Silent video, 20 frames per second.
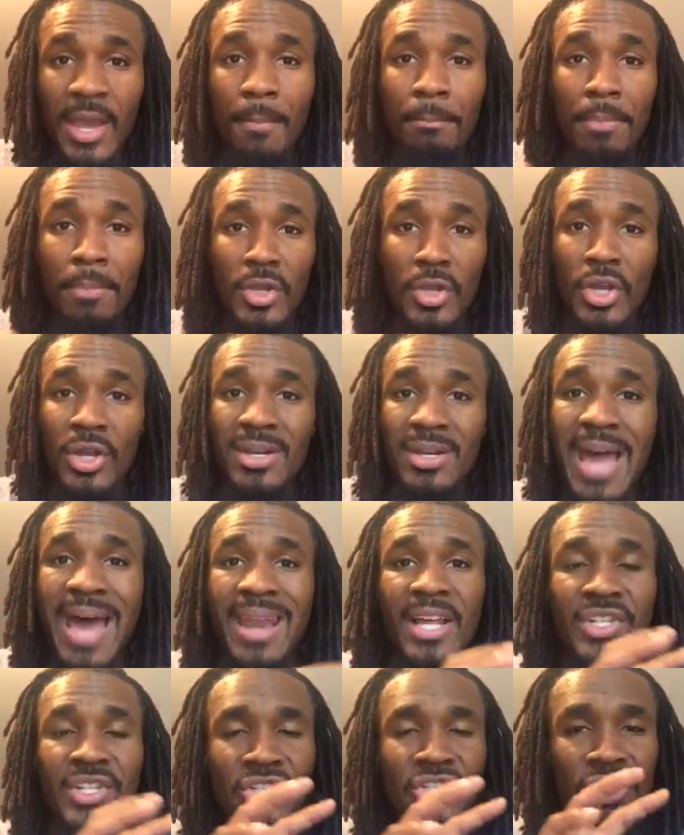but you're not
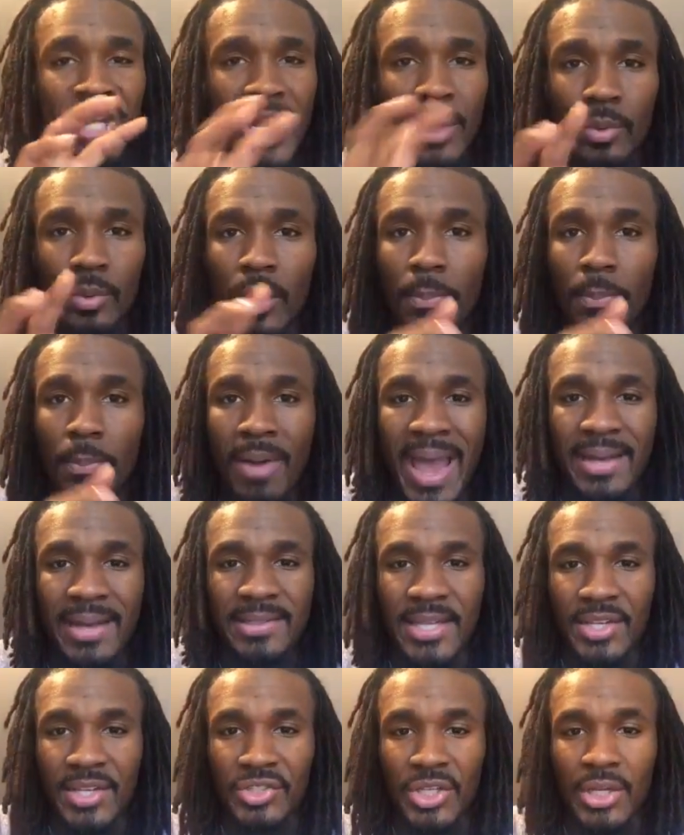a general
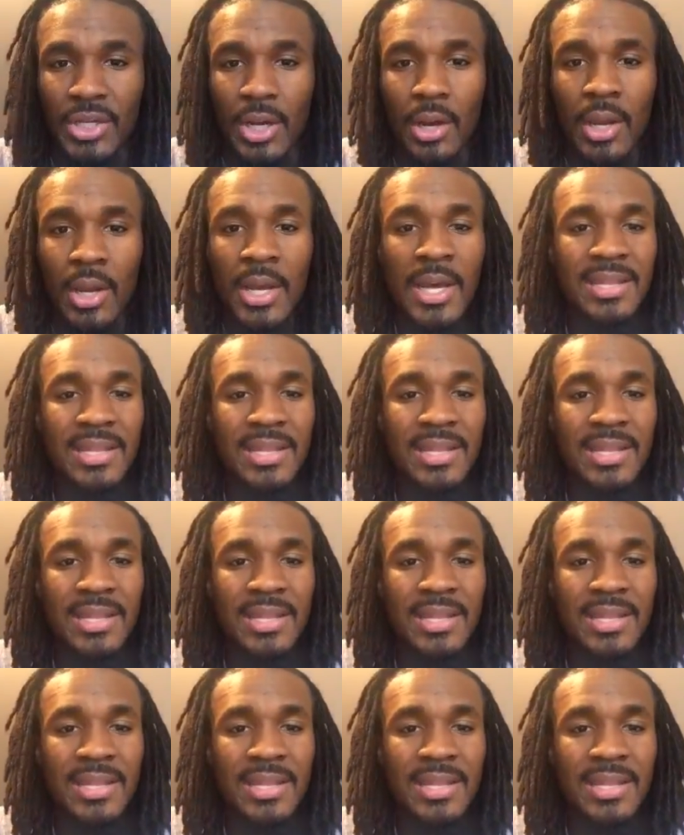practitioner.